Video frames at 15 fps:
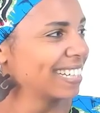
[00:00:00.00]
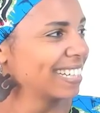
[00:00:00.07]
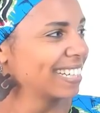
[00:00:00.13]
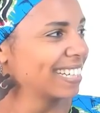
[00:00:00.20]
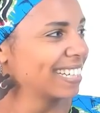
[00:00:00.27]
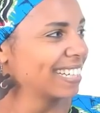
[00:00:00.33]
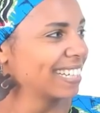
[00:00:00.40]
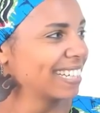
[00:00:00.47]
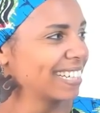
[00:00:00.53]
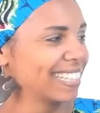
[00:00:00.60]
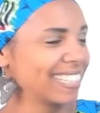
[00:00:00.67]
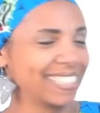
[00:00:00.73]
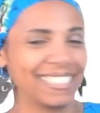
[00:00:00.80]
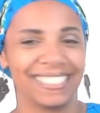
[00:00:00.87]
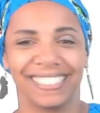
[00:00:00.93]

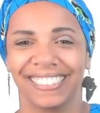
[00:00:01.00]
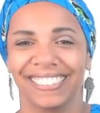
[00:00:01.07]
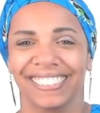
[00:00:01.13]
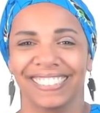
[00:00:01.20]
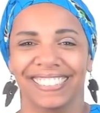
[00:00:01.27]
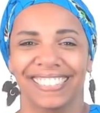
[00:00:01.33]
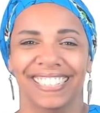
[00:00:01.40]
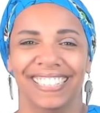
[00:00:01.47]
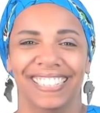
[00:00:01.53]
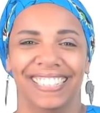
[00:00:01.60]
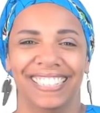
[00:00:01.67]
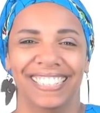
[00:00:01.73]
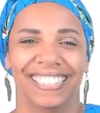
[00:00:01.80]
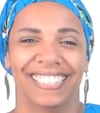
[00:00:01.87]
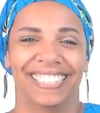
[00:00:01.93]

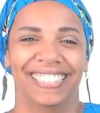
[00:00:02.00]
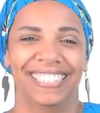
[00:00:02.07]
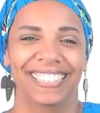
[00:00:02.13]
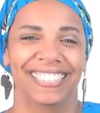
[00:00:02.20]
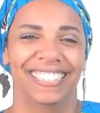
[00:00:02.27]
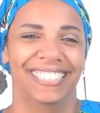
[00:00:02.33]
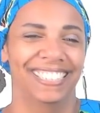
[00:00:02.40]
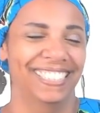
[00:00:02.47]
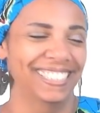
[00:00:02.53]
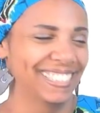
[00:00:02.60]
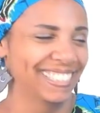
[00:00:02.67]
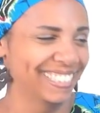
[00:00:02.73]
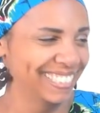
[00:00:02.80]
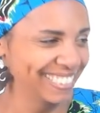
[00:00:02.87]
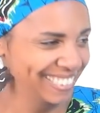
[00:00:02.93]

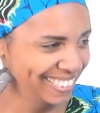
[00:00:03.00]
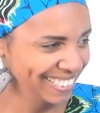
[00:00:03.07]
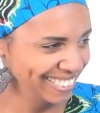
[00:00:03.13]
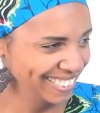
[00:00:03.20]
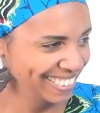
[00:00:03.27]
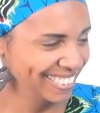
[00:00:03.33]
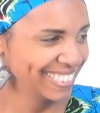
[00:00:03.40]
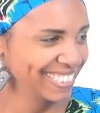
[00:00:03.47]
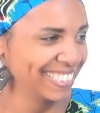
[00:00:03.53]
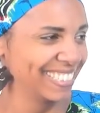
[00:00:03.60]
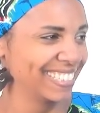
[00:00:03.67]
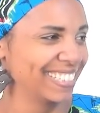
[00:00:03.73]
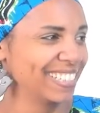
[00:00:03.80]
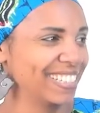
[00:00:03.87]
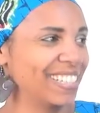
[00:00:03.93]

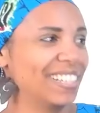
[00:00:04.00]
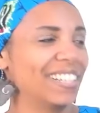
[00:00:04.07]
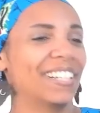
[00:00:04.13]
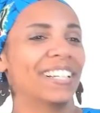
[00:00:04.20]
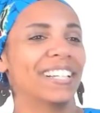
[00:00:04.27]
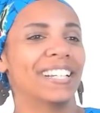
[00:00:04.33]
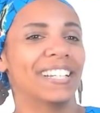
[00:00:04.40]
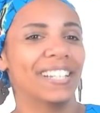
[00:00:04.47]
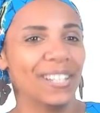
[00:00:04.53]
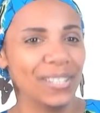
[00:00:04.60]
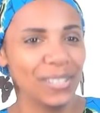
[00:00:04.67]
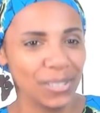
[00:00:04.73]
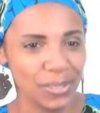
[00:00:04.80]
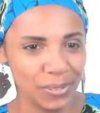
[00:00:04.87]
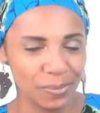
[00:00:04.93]

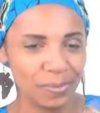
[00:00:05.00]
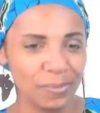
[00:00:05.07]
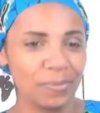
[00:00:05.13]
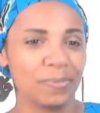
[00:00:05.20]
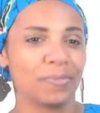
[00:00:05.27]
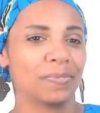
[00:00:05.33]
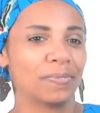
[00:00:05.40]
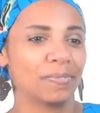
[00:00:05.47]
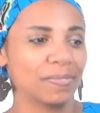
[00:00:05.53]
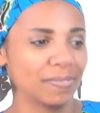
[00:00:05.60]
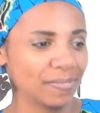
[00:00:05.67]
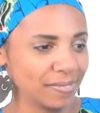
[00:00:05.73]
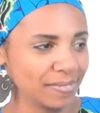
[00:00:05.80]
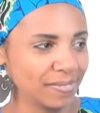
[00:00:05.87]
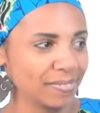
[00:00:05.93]

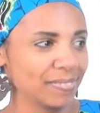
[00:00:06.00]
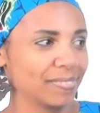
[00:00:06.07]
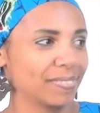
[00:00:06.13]
The person shown says nothing.